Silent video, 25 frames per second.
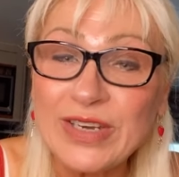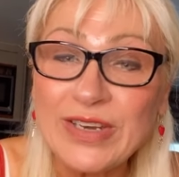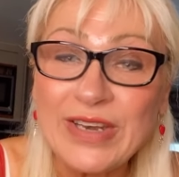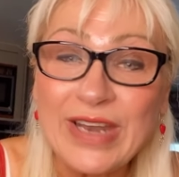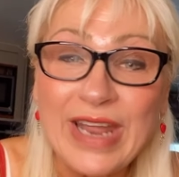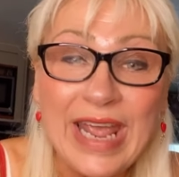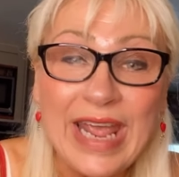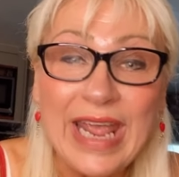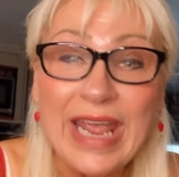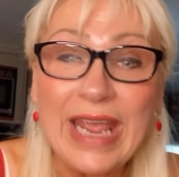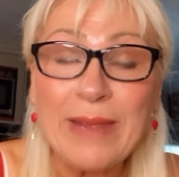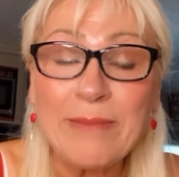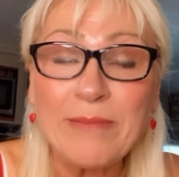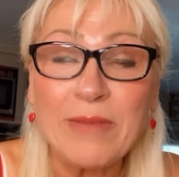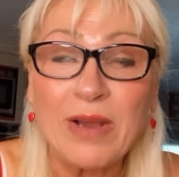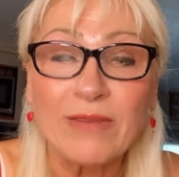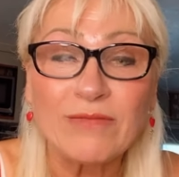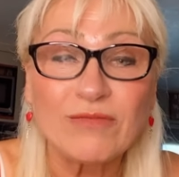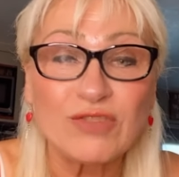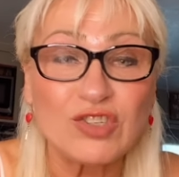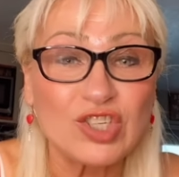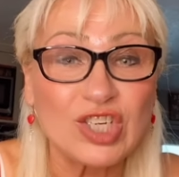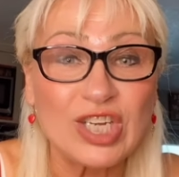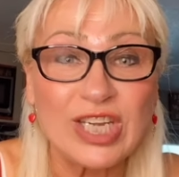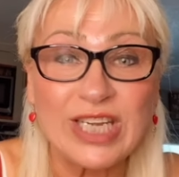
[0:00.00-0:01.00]
name
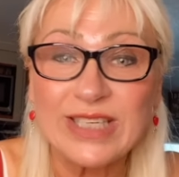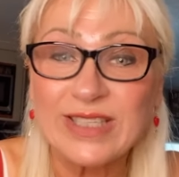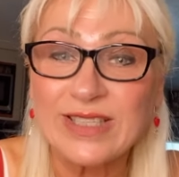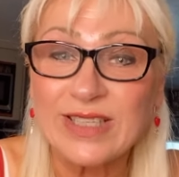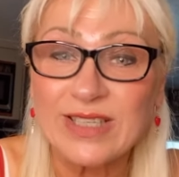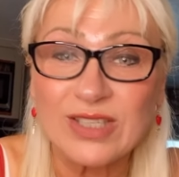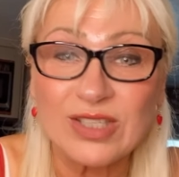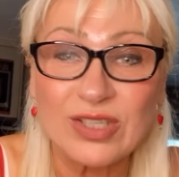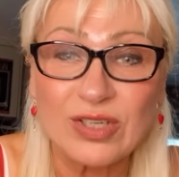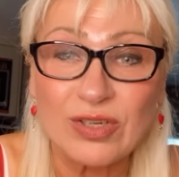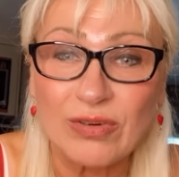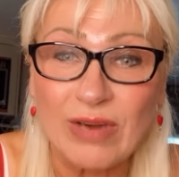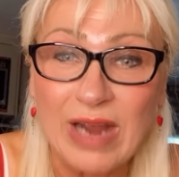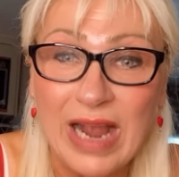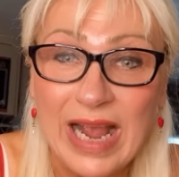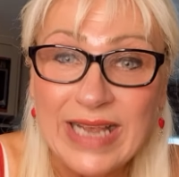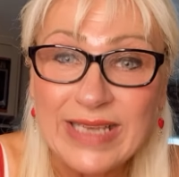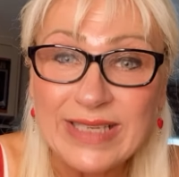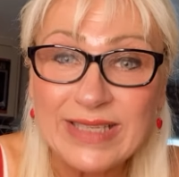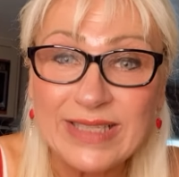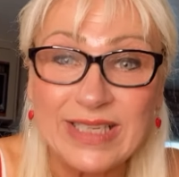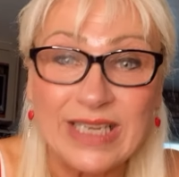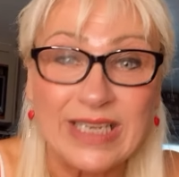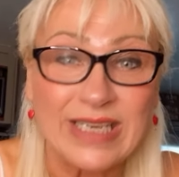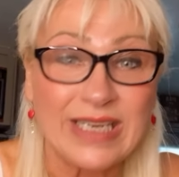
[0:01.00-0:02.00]
of Jesus
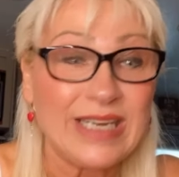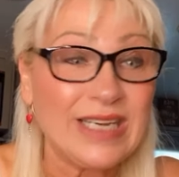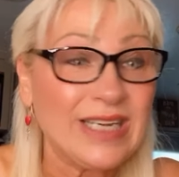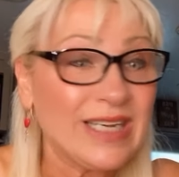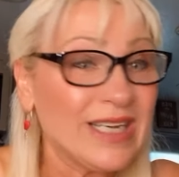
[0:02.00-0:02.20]
Christ.